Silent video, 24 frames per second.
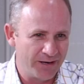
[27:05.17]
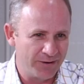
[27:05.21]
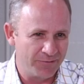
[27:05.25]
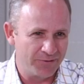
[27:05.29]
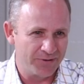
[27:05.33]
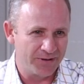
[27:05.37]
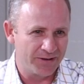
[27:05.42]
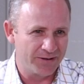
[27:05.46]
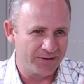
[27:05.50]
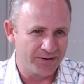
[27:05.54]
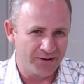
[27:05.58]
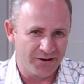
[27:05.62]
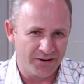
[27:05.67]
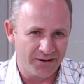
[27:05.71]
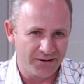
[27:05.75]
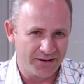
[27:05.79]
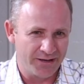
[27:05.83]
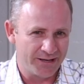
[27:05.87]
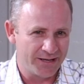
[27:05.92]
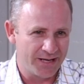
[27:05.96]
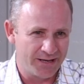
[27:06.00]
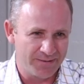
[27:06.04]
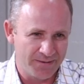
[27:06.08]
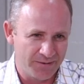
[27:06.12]
in with a guitar and i
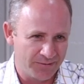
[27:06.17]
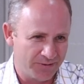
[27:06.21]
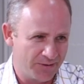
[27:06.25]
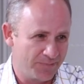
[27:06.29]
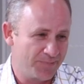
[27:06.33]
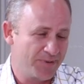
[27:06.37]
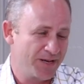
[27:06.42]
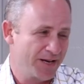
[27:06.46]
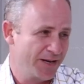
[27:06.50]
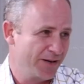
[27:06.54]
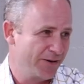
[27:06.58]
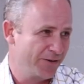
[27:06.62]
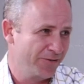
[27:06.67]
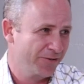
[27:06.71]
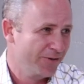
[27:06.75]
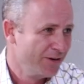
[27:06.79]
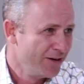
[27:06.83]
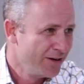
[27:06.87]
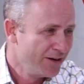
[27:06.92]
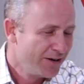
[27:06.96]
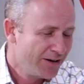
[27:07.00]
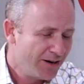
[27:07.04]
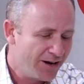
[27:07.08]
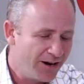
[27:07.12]
came out with a piano
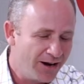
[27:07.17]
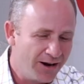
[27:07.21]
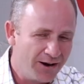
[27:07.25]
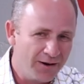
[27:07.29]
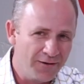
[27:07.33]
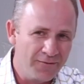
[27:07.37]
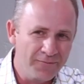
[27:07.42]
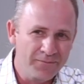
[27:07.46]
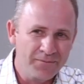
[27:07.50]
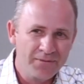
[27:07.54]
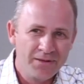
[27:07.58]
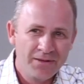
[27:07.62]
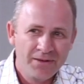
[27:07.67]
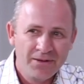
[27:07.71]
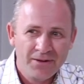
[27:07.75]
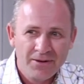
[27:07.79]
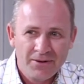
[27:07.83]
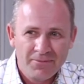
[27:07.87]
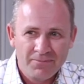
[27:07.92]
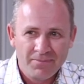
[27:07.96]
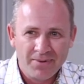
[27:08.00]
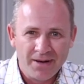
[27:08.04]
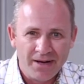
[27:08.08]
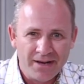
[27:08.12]
um,
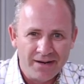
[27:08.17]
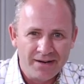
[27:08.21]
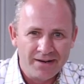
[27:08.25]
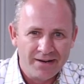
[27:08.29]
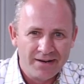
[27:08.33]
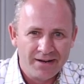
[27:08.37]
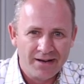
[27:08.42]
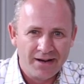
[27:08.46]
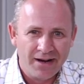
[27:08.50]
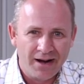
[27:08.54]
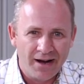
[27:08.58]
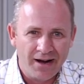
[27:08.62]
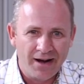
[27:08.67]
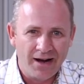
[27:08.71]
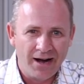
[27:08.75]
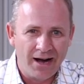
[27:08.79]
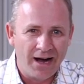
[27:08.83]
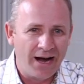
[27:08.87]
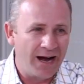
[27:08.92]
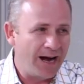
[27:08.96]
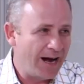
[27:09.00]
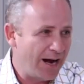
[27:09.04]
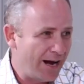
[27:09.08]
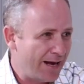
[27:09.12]
but uh, uh
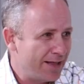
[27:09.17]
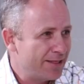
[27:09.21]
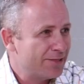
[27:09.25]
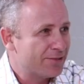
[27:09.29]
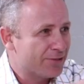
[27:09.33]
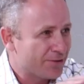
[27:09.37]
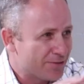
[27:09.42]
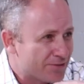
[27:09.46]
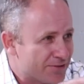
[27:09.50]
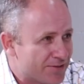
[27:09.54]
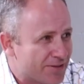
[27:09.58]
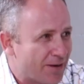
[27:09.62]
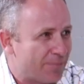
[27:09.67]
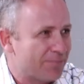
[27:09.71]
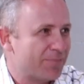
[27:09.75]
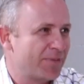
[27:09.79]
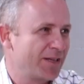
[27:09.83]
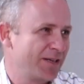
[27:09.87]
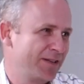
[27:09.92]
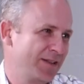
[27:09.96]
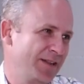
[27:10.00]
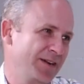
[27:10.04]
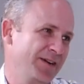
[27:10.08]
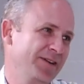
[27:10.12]
there's
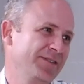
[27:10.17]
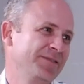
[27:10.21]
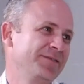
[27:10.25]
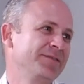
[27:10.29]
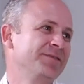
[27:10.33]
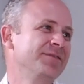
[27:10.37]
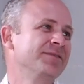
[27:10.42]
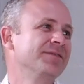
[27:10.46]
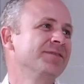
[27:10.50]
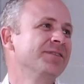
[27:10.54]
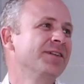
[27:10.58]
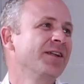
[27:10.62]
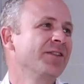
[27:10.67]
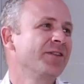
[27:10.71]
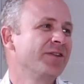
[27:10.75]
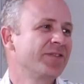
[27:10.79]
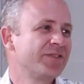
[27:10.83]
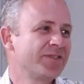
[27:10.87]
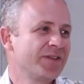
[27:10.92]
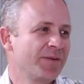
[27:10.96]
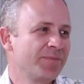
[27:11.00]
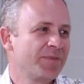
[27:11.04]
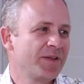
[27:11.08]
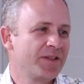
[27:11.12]
something there there's yeah.
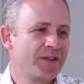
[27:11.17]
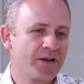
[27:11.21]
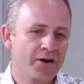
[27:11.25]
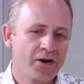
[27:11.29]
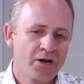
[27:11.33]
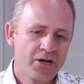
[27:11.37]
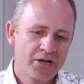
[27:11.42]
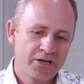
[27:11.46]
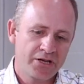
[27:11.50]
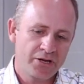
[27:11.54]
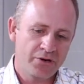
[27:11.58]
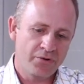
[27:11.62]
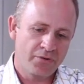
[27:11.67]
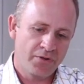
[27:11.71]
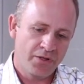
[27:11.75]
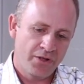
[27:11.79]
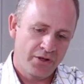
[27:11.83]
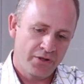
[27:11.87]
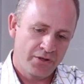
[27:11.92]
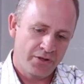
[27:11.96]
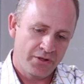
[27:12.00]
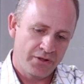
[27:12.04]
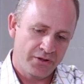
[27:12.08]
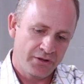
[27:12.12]
something there. You know,
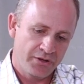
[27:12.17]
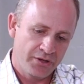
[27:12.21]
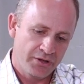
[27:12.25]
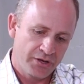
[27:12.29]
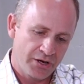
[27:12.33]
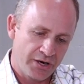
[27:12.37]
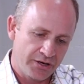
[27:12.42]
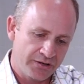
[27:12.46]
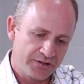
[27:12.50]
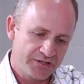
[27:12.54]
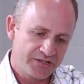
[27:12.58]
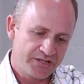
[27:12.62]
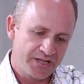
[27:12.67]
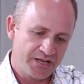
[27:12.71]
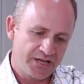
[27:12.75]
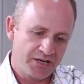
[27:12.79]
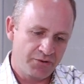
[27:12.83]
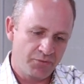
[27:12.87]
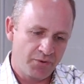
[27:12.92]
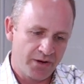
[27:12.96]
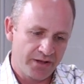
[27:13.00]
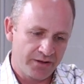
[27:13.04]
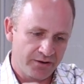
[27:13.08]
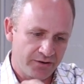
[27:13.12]
understanding
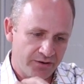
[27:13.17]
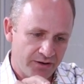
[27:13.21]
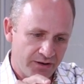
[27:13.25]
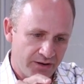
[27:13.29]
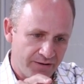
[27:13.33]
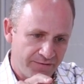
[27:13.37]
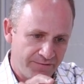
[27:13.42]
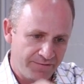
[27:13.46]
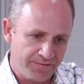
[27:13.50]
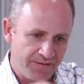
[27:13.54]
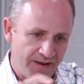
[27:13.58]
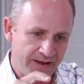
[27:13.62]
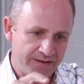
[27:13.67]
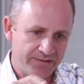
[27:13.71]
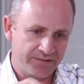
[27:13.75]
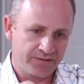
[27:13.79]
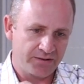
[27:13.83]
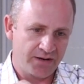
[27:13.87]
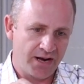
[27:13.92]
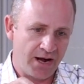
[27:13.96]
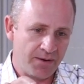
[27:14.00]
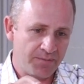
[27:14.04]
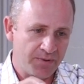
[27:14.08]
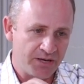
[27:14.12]
whether a faster
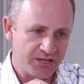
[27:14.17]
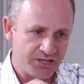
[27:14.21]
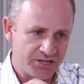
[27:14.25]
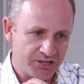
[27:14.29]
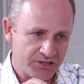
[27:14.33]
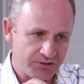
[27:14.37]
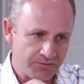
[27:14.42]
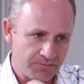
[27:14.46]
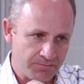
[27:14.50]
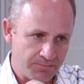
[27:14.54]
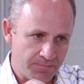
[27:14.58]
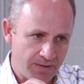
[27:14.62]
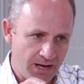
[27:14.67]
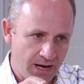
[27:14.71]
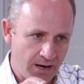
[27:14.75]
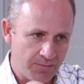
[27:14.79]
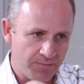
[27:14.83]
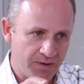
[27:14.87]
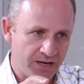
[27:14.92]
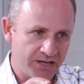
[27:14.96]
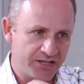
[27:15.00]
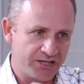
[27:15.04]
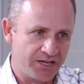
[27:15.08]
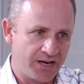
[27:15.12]
how much how
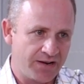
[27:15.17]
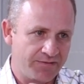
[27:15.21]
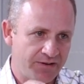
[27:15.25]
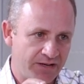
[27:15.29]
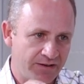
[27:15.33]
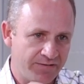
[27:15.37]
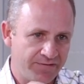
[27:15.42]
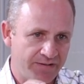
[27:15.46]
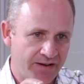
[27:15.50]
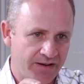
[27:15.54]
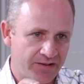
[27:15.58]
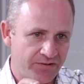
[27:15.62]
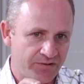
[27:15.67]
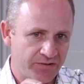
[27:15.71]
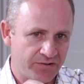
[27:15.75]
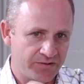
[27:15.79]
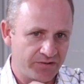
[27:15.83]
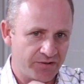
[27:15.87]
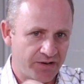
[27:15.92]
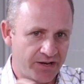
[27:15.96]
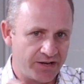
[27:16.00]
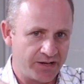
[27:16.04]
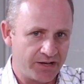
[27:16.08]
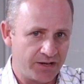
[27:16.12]
much having a faster
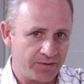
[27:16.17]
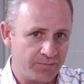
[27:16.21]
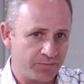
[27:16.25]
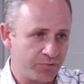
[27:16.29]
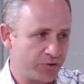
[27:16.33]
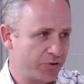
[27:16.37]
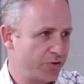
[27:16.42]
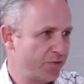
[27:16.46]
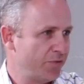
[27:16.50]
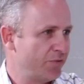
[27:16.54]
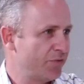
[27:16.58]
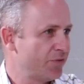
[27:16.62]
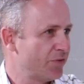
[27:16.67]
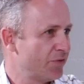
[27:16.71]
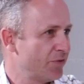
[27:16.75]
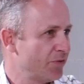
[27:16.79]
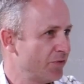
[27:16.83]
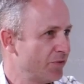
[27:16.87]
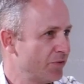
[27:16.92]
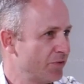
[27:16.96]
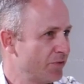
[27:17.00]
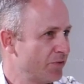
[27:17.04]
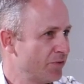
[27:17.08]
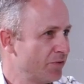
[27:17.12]
site improves
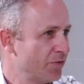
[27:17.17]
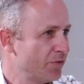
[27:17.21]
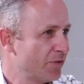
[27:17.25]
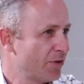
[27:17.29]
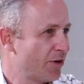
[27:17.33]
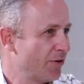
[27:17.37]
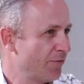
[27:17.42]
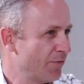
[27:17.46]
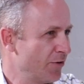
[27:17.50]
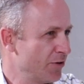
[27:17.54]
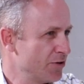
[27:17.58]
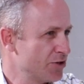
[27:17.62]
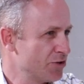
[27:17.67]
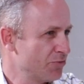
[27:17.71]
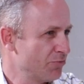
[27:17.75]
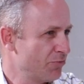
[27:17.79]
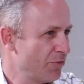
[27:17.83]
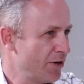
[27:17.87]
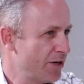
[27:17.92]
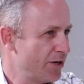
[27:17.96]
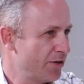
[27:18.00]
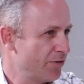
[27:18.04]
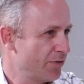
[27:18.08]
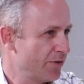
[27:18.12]
the conversion
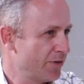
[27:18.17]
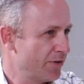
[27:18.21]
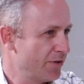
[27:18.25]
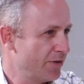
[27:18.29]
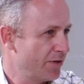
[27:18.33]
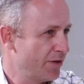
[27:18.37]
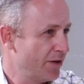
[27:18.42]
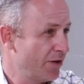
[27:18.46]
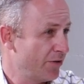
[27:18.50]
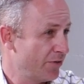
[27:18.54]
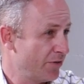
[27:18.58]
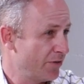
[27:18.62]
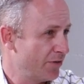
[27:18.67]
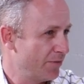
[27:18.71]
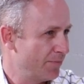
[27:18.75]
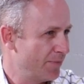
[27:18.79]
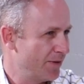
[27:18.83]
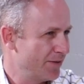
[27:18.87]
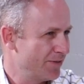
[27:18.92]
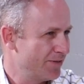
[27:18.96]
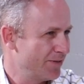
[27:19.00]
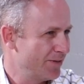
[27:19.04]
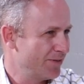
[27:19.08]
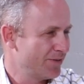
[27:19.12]
rate or the health of the yeah.
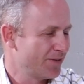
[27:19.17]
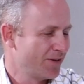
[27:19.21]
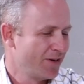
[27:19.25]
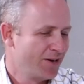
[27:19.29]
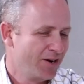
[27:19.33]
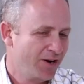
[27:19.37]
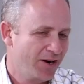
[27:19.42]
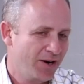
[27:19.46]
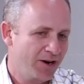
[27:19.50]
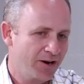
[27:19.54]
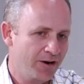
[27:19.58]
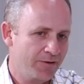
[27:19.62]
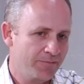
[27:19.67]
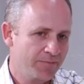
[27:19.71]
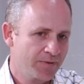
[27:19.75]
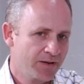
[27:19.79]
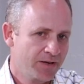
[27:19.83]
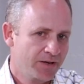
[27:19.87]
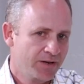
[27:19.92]
business. Um,